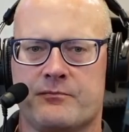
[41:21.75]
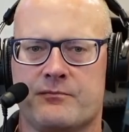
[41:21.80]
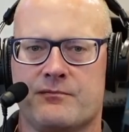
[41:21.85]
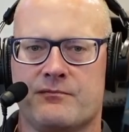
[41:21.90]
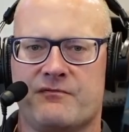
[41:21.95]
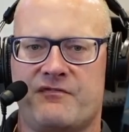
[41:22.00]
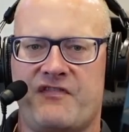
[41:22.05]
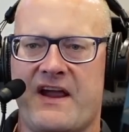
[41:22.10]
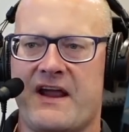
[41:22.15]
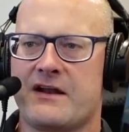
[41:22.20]

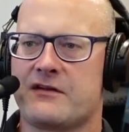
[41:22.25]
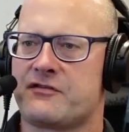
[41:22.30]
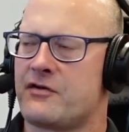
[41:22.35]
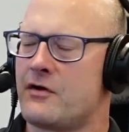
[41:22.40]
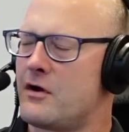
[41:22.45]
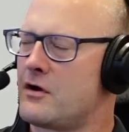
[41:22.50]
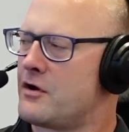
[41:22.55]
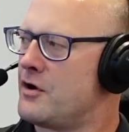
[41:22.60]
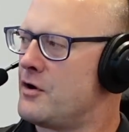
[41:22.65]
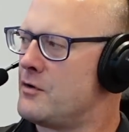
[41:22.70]
Fans
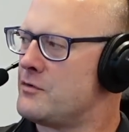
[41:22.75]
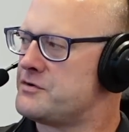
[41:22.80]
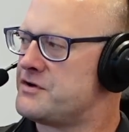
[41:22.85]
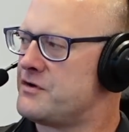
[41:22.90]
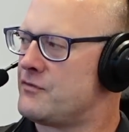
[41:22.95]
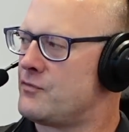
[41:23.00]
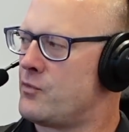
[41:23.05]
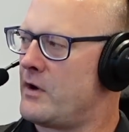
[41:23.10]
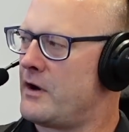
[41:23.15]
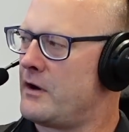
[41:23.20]
saw
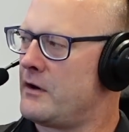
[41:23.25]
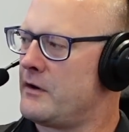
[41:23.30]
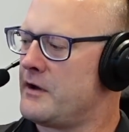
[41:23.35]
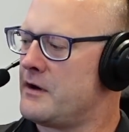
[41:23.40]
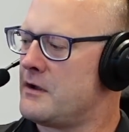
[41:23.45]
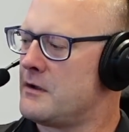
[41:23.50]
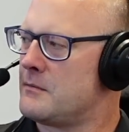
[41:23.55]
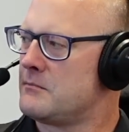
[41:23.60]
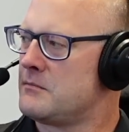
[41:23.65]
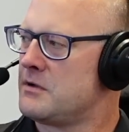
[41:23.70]
coaches wearing
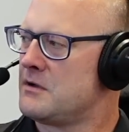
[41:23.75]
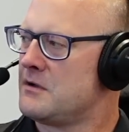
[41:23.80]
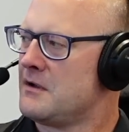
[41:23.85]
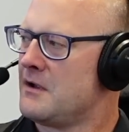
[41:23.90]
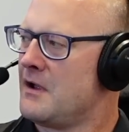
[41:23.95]
them.